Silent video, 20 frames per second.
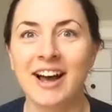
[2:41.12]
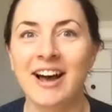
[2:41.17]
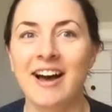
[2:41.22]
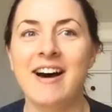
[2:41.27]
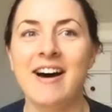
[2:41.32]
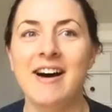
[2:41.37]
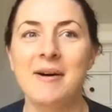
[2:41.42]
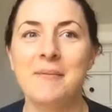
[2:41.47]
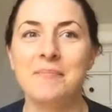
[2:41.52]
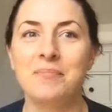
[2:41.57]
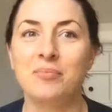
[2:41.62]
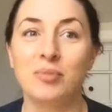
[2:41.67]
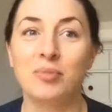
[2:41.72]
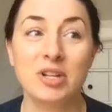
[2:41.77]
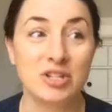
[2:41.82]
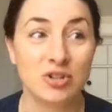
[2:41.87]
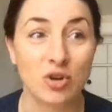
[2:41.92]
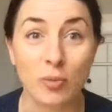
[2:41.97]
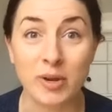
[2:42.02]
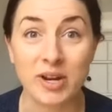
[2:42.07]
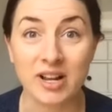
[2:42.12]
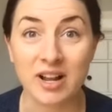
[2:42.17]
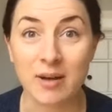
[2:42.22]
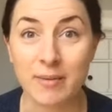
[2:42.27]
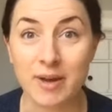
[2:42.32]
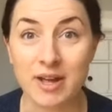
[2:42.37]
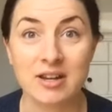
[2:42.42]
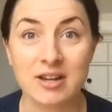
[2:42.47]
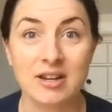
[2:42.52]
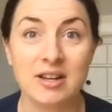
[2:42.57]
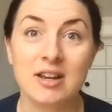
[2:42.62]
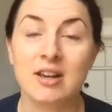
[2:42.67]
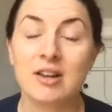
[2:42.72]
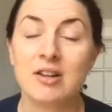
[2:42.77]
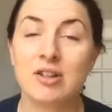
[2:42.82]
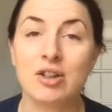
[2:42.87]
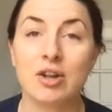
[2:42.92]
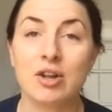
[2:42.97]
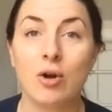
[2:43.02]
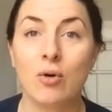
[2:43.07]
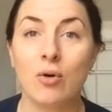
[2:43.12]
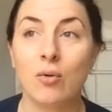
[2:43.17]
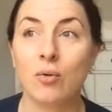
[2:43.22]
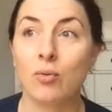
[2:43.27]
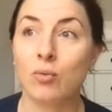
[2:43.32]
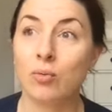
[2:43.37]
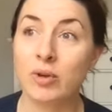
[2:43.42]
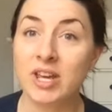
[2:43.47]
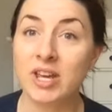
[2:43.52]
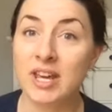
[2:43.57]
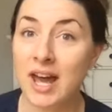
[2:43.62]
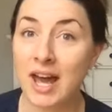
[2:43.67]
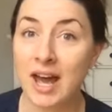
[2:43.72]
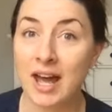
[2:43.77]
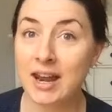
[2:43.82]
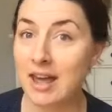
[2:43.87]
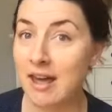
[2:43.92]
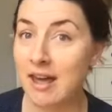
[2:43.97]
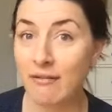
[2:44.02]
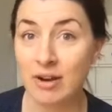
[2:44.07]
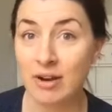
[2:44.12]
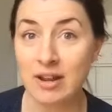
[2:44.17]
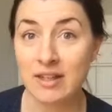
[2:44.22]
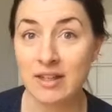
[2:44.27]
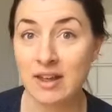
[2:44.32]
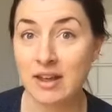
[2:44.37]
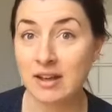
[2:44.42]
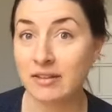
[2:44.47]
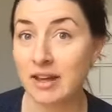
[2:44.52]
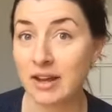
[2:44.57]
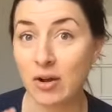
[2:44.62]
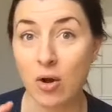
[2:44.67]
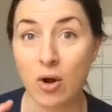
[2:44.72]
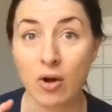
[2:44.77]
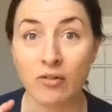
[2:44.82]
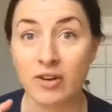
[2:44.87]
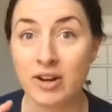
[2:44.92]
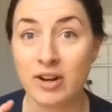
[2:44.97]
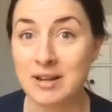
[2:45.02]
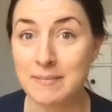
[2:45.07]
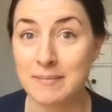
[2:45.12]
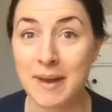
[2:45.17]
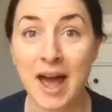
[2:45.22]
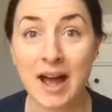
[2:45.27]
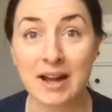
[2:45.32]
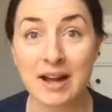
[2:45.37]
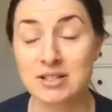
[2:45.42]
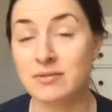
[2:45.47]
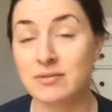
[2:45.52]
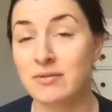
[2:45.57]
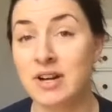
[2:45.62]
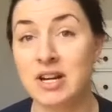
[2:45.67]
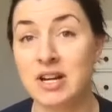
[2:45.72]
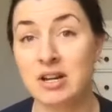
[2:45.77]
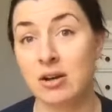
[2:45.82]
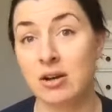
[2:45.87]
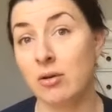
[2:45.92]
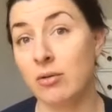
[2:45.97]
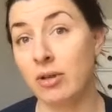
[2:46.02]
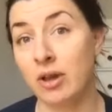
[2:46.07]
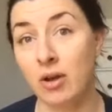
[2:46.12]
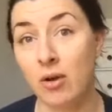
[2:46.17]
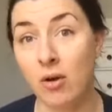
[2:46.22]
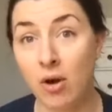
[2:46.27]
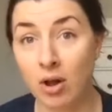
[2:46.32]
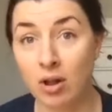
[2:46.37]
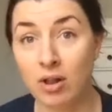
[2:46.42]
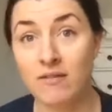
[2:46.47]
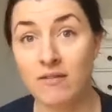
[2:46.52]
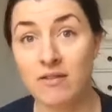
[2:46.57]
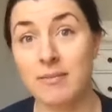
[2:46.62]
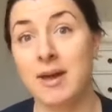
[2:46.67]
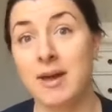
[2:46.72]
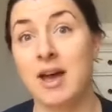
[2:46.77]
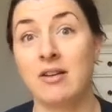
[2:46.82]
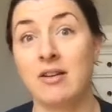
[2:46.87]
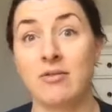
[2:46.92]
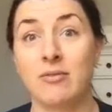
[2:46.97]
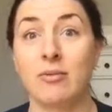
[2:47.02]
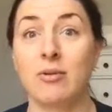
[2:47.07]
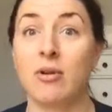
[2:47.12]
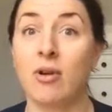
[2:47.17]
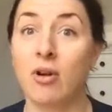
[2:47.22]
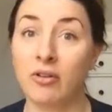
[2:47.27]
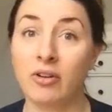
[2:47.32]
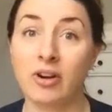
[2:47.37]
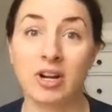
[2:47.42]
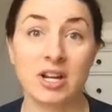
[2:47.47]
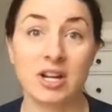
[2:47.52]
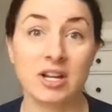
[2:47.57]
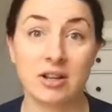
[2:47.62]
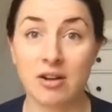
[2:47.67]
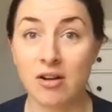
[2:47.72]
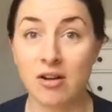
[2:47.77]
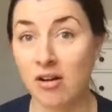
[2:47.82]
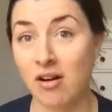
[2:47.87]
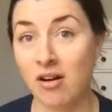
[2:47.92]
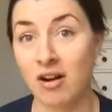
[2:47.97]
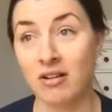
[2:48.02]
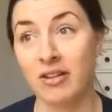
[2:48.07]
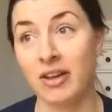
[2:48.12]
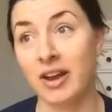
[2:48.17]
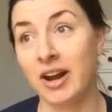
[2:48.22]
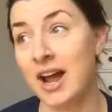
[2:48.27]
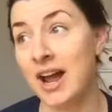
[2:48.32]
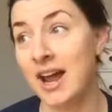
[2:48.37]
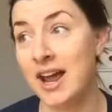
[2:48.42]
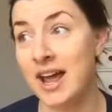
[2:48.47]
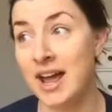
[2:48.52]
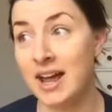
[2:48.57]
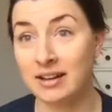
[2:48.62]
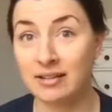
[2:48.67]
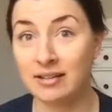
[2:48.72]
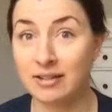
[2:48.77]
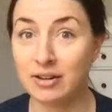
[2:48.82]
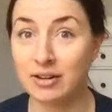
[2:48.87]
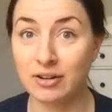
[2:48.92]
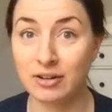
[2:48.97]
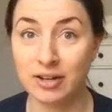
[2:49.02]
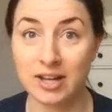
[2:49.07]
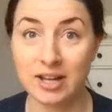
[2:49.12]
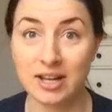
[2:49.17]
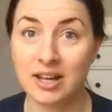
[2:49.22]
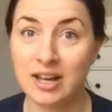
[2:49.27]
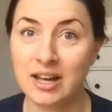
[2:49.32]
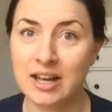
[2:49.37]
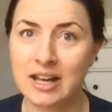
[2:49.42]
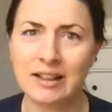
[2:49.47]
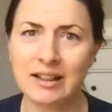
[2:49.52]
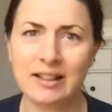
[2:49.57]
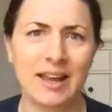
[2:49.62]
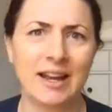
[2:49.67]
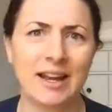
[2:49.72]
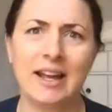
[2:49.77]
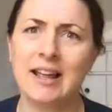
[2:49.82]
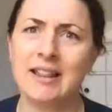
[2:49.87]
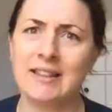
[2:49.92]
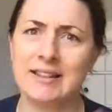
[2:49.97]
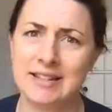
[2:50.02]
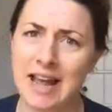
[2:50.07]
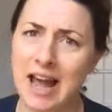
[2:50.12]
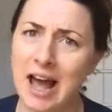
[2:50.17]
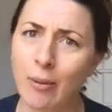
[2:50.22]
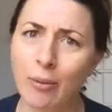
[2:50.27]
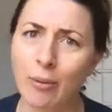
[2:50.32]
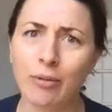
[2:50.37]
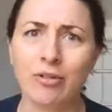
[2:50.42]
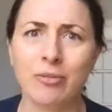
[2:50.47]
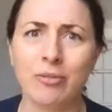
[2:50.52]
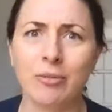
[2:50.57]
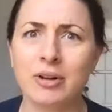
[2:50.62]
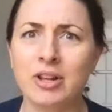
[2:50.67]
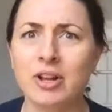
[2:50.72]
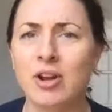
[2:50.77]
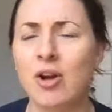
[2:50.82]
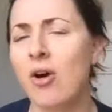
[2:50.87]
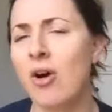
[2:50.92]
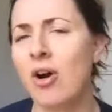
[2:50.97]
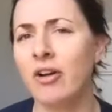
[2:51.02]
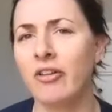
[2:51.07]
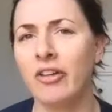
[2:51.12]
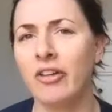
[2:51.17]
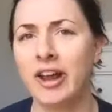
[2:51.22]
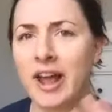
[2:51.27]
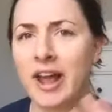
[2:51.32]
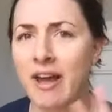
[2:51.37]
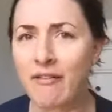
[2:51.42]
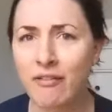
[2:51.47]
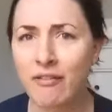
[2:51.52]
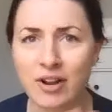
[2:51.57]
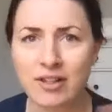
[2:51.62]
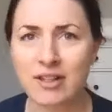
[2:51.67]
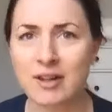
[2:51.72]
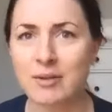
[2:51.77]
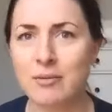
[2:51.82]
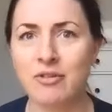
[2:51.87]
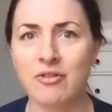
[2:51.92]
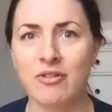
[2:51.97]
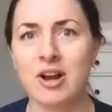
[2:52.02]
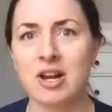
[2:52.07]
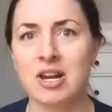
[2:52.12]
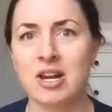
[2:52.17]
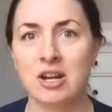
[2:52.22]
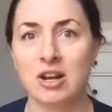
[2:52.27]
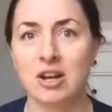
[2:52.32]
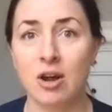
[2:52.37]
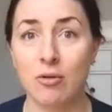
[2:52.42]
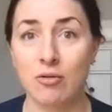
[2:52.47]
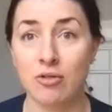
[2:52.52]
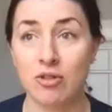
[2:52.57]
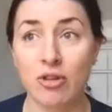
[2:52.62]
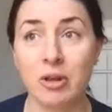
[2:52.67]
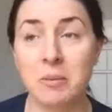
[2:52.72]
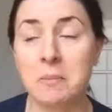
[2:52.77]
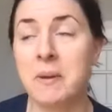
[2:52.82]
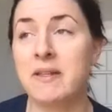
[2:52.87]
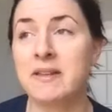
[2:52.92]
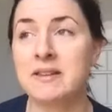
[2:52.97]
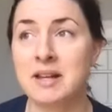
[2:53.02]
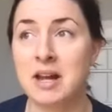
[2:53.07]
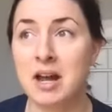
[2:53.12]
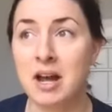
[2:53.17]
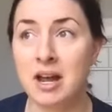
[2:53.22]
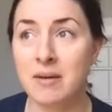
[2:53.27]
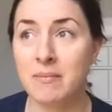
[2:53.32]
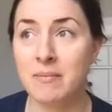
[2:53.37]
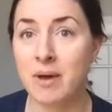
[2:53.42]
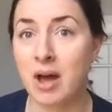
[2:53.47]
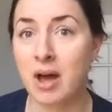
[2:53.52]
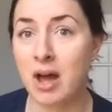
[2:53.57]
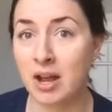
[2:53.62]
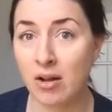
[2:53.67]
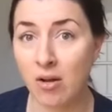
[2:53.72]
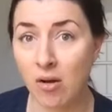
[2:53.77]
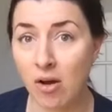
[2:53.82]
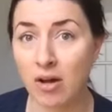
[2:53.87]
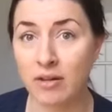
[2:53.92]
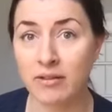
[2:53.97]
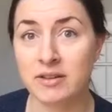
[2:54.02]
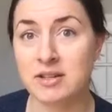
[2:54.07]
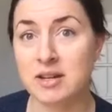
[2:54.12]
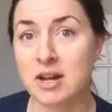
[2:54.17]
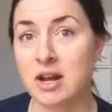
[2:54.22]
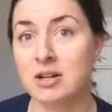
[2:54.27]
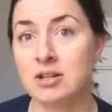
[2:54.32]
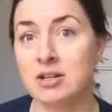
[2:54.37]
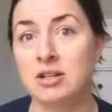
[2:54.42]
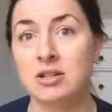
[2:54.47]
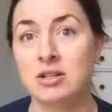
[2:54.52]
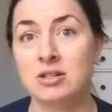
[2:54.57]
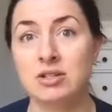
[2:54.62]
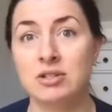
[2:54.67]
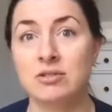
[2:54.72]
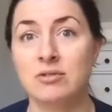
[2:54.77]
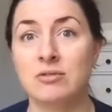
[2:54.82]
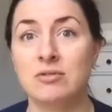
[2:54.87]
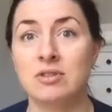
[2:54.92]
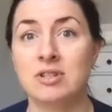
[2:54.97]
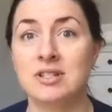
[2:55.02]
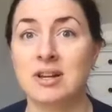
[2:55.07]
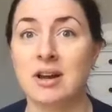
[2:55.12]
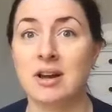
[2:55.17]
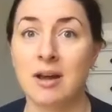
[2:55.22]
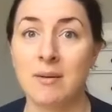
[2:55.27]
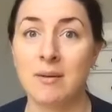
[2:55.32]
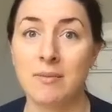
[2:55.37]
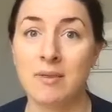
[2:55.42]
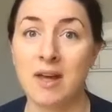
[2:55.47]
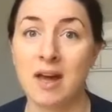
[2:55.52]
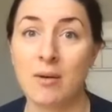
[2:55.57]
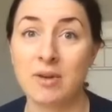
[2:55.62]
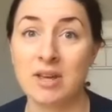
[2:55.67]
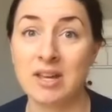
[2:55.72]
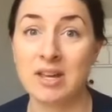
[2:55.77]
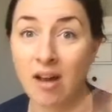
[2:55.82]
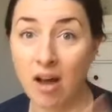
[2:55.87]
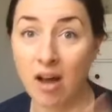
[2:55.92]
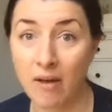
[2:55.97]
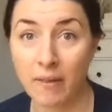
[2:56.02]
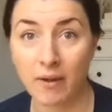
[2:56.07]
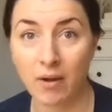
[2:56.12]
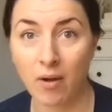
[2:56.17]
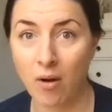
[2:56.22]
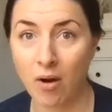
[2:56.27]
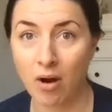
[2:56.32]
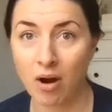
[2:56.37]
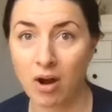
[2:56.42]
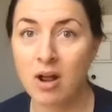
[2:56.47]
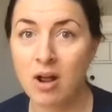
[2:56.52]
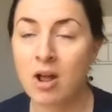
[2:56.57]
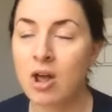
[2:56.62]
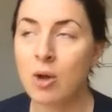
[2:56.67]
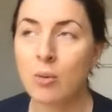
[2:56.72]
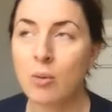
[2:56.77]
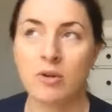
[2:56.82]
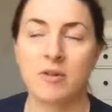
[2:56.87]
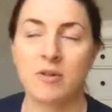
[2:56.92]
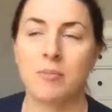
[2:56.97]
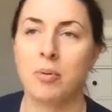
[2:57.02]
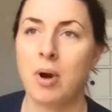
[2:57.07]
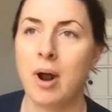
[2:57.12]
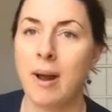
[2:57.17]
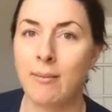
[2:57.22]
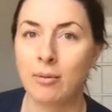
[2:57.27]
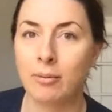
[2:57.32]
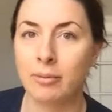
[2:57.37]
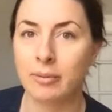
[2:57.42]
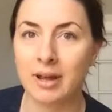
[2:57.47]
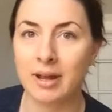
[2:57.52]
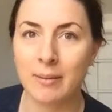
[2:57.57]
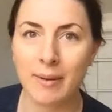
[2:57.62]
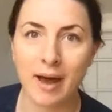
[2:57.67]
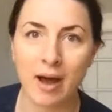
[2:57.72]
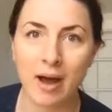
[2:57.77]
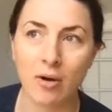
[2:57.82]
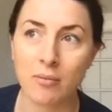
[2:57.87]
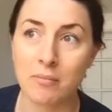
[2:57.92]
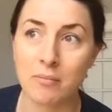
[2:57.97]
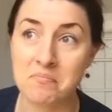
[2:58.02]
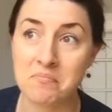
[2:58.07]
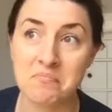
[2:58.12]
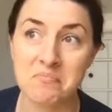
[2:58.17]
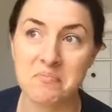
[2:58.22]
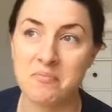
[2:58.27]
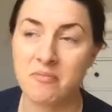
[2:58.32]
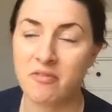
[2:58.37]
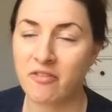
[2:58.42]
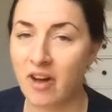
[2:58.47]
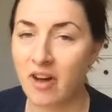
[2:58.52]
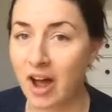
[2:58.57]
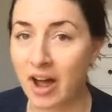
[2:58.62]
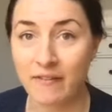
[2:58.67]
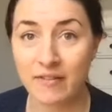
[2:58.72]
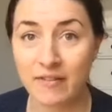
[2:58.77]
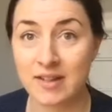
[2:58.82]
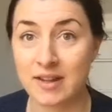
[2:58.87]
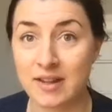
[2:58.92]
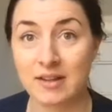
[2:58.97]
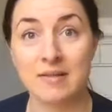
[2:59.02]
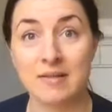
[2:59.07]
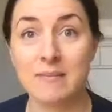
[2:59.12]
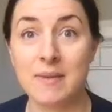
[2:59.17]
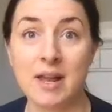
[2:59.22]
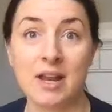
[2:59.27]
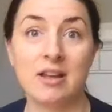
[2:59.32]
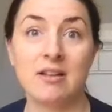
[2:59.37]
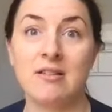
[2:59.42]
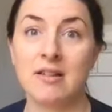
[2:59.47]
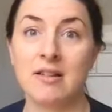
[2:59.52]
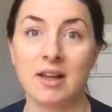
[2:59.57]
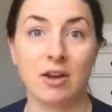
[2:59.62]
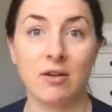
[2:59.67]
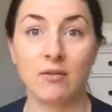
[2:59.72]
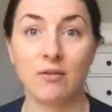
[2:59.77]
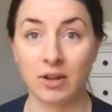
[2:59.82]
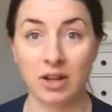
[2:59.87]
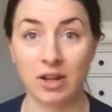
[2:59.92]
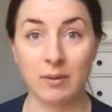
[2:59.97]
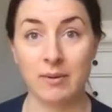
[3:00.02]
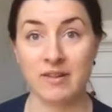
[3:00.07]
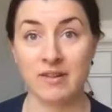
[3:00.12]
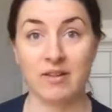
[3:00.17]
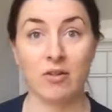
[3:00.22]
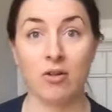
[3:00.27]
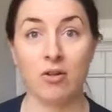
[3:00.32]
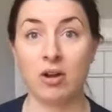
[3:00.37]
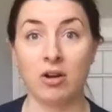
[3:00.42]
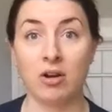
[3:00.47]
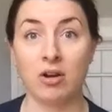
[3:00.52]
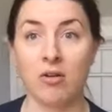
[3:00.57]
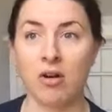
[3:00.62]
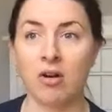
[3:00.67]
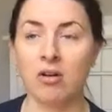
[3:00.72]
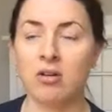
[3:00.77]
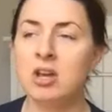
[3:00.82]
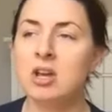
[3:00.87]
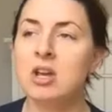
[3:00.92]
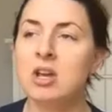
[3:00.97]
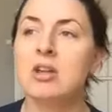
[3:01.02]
But he told me to come in. So we had everything like already packed and ready to go. Like all of the bags were already in the car. Like I had literally like the towels were in the car. Like everything was ready to go. So like by the time I called the doctor to the time that we got in the car was probably about 5-6 minutes. Like it really wasn't long at all.